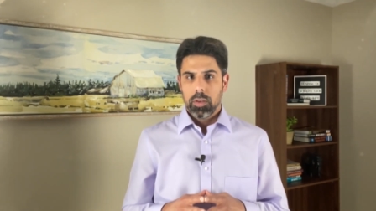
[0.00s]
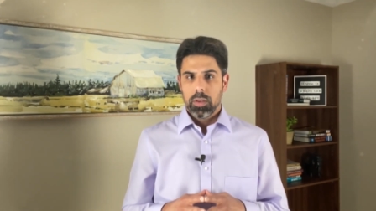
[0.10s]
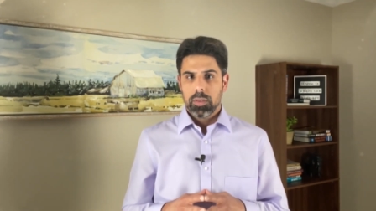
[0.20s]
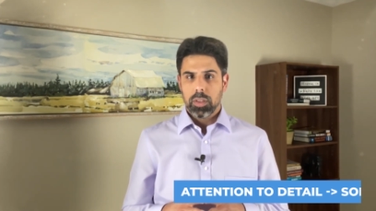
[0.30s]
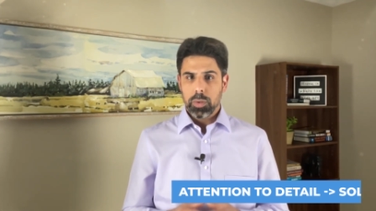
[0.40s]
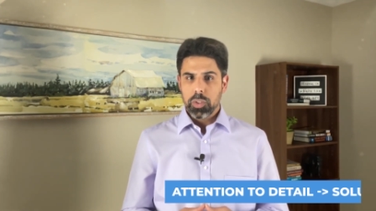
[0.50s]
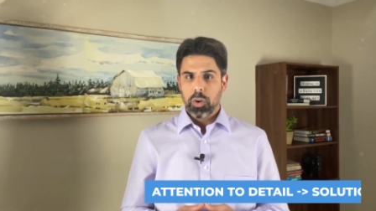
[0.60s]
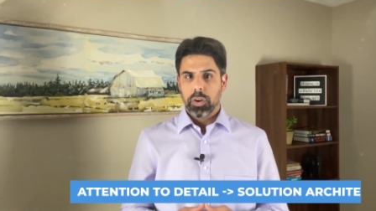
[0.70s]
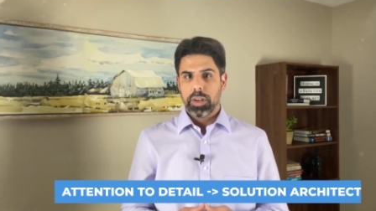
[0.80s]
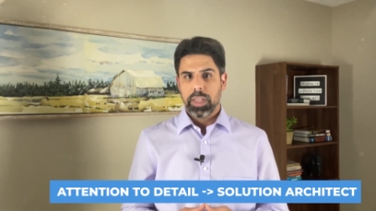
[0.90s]
Solution
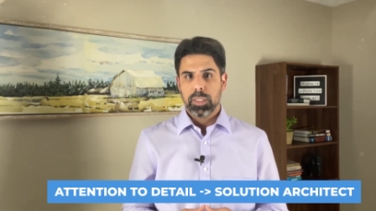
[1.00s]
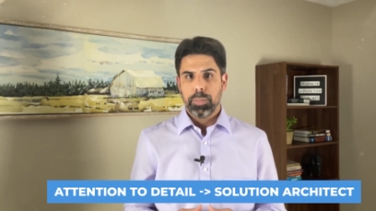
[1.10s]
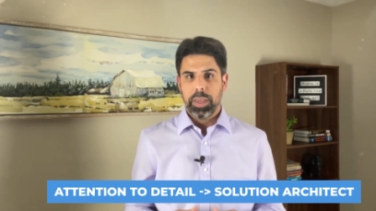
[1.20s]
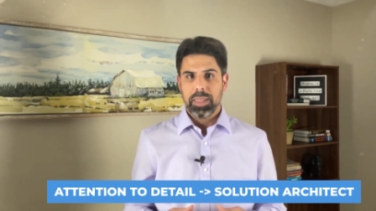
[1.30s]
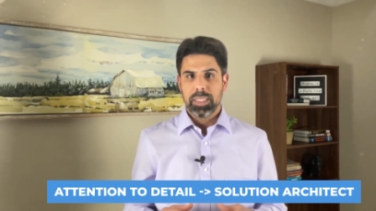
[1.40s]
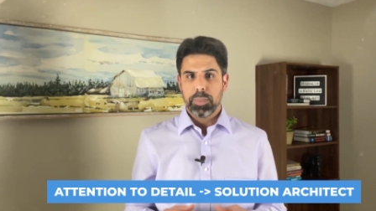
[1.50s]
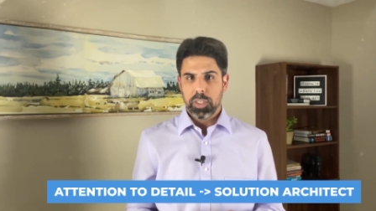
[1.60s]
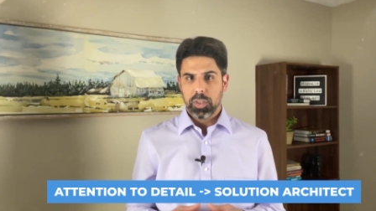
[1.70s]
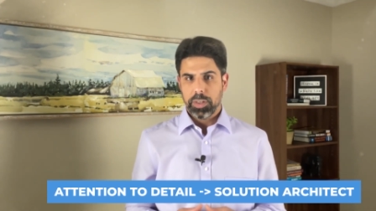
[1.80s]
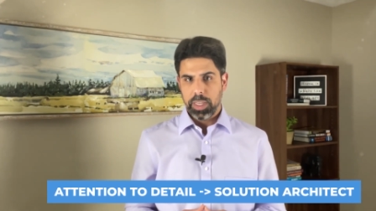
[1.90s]
architects pay
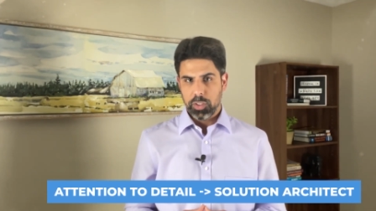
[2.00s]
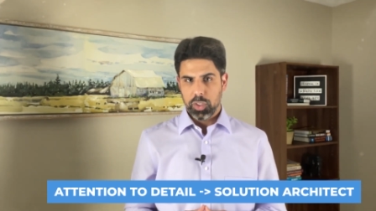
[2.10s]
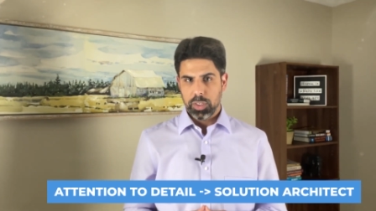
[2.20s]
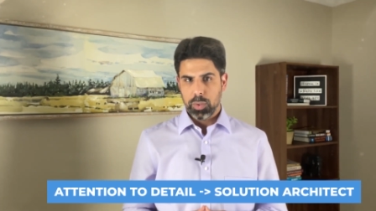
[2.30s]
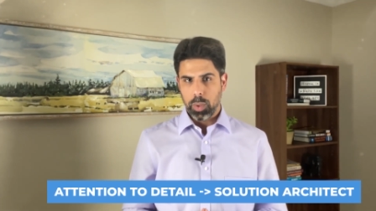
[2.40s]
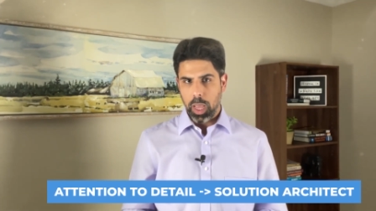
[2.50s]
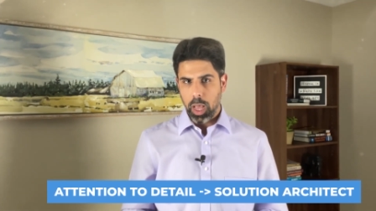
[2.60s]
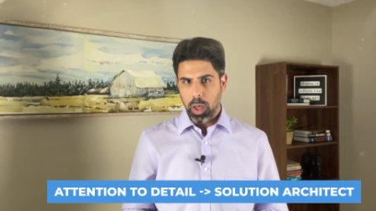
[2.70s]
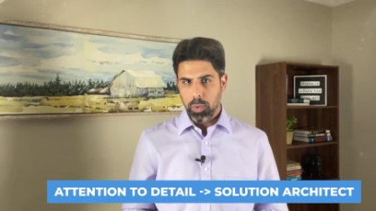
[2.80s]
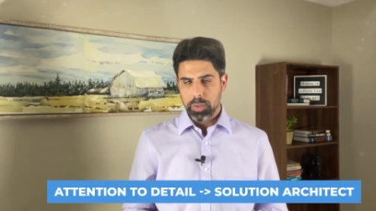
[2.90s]
special attention to
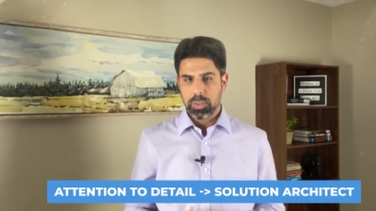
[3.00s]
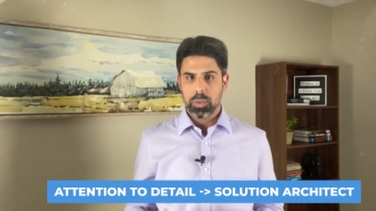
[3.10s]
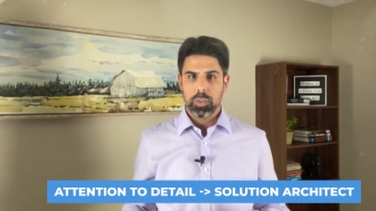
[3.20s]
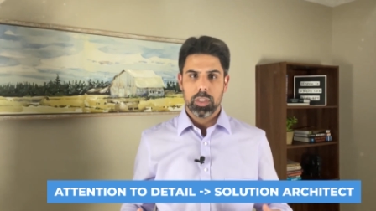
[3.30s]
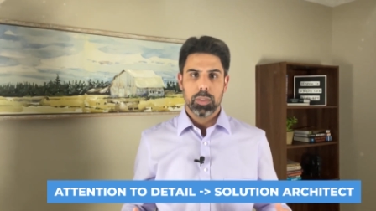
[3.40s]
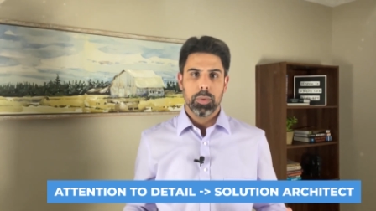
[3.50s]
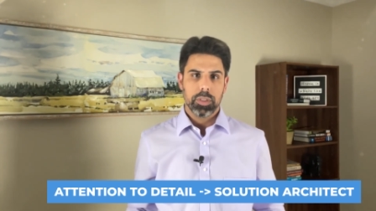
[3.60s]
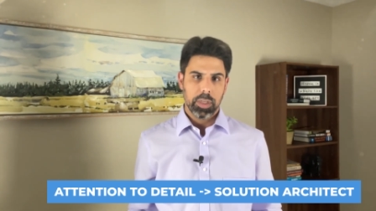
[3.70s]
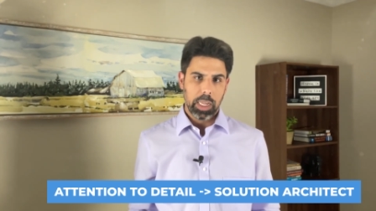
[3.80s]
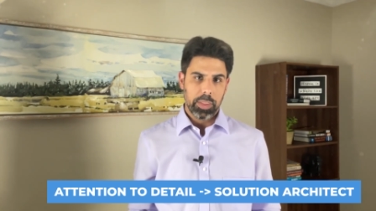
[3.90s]
how the solution is put
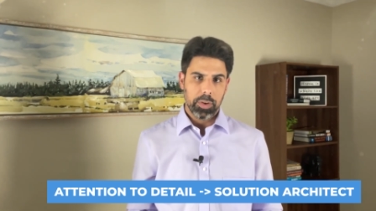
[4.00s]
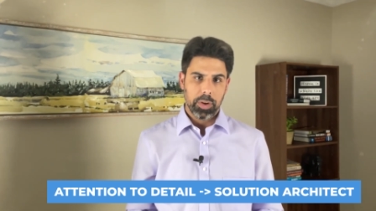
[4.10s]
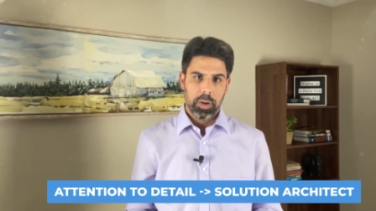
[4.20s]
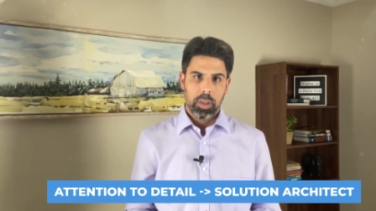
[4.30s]
together,